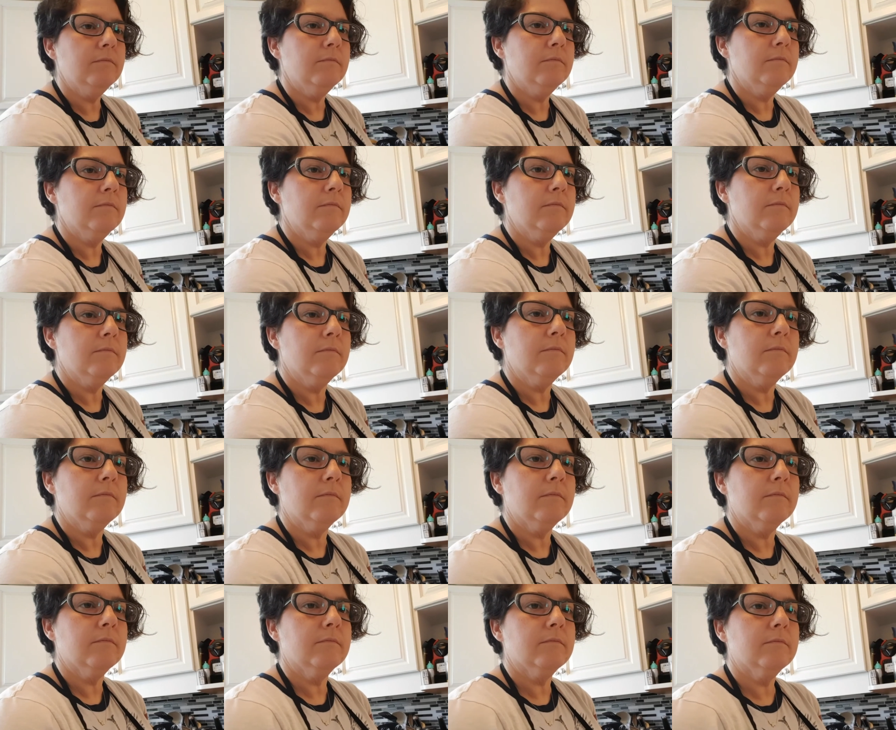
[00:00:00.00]

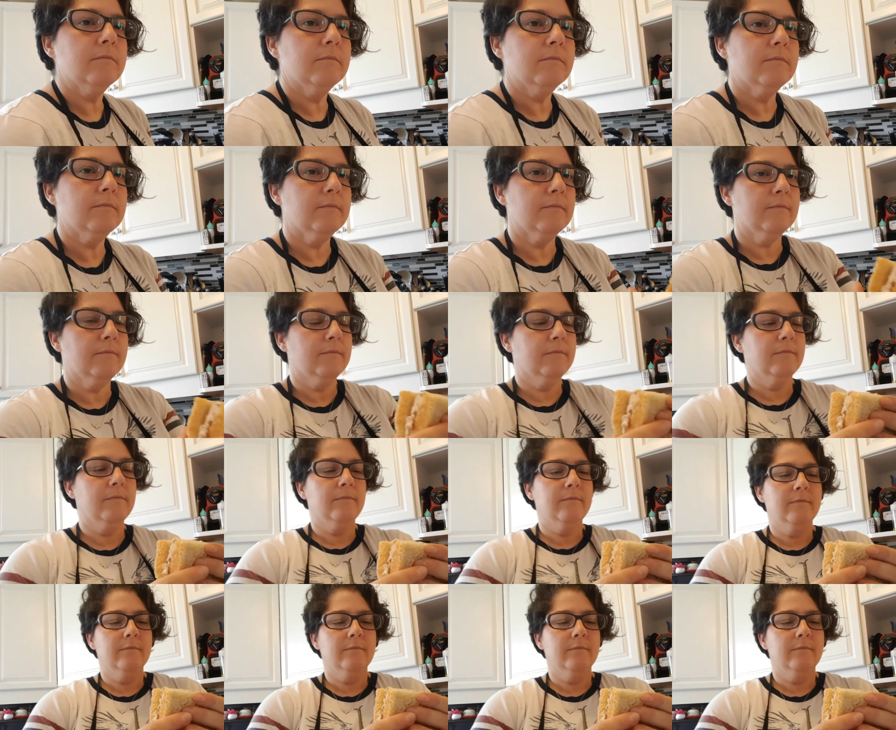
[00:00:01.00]
(no one is talking)